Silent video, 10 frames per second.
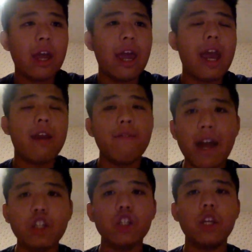And
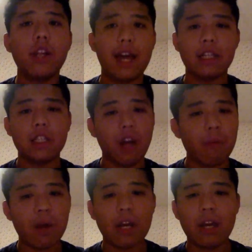eventually, like
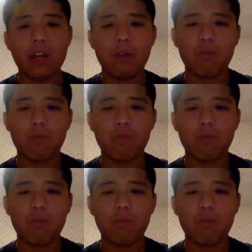somebody,